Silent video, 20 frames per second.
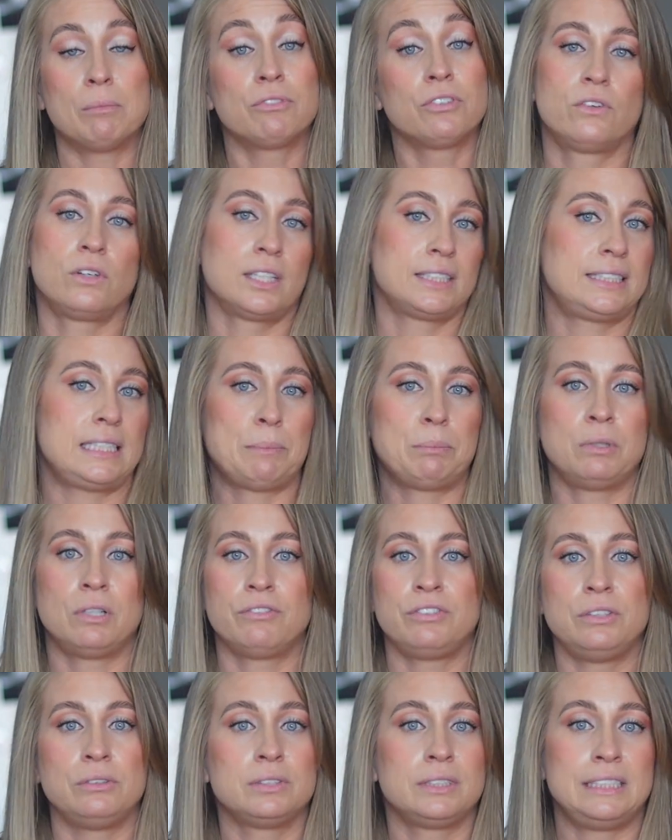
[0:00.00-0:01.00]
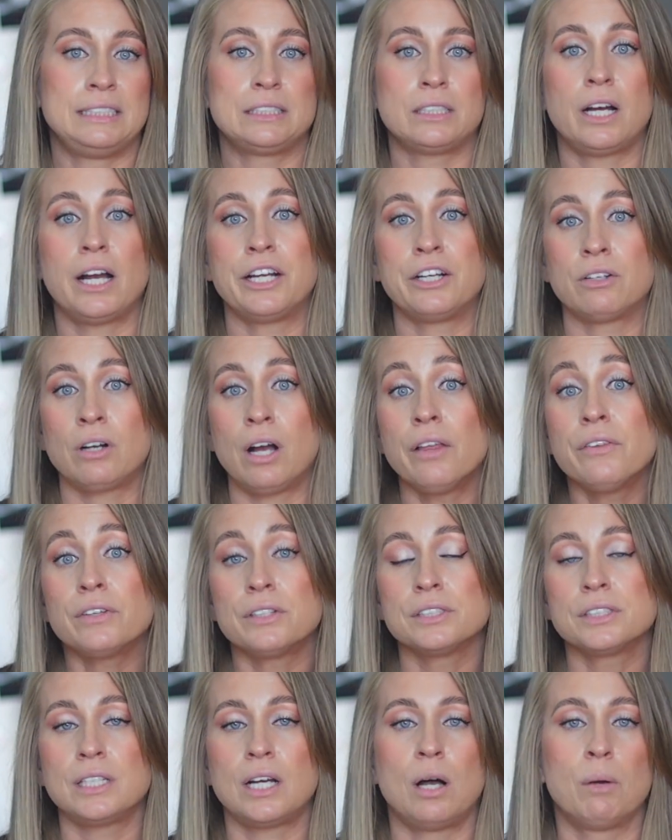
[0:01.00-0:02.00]
For example, if you'll need to hire
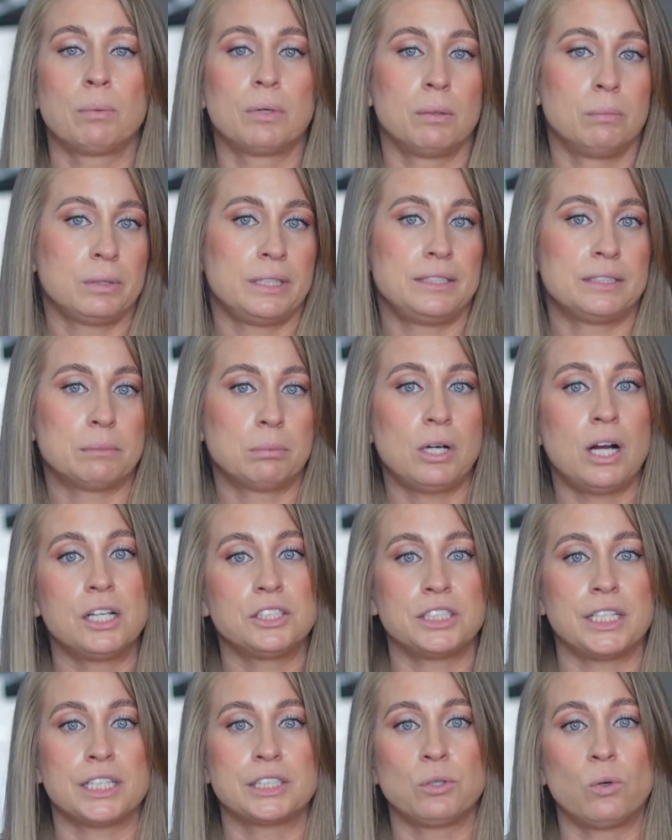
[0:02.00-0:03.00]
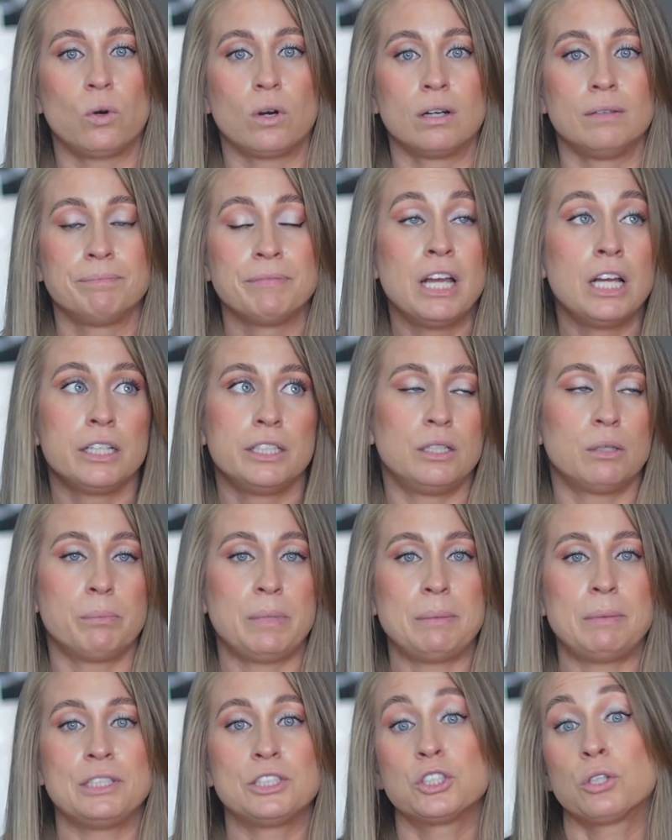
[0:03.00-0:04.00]
others to help complete the project or
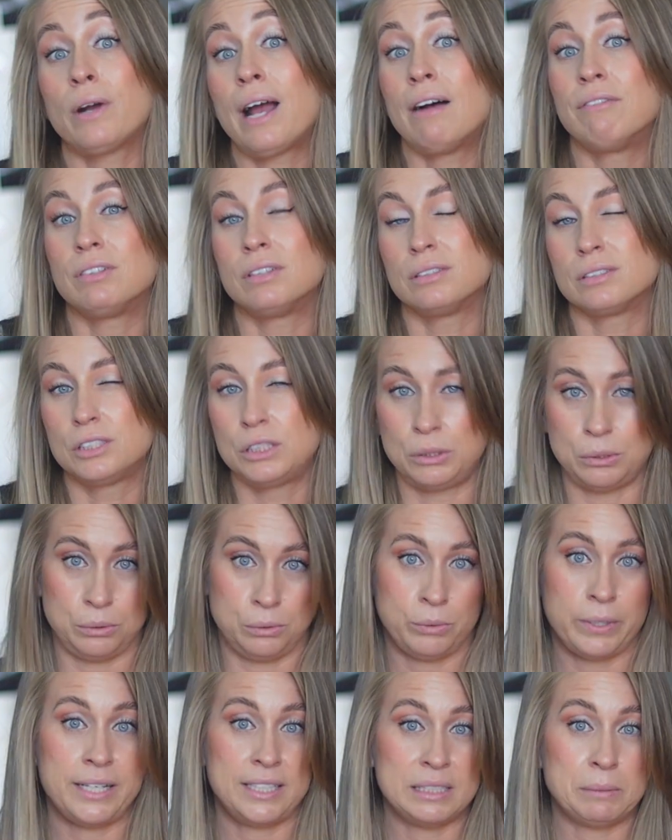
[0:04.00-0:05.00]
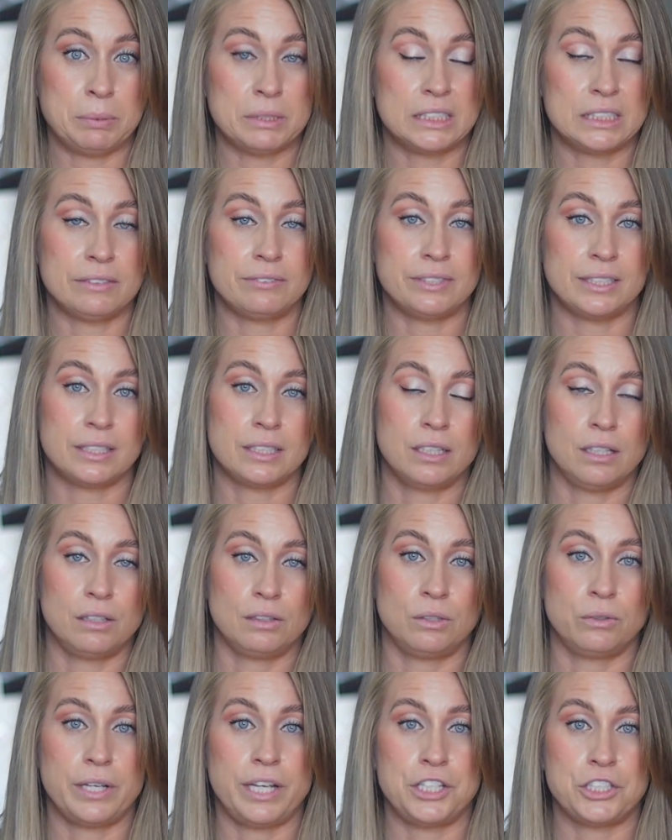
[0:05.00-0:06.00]
maybe travel to a specific
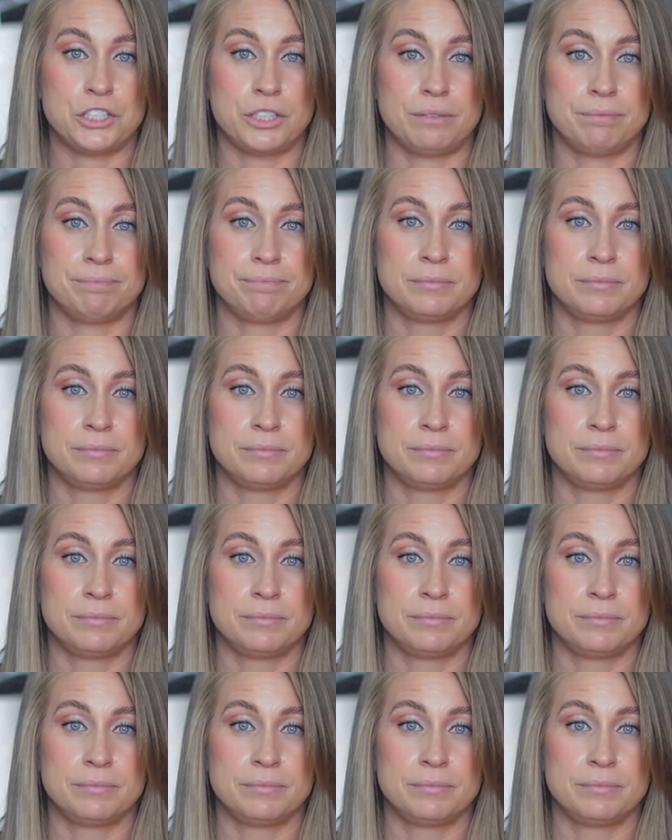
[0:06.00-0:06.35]
location.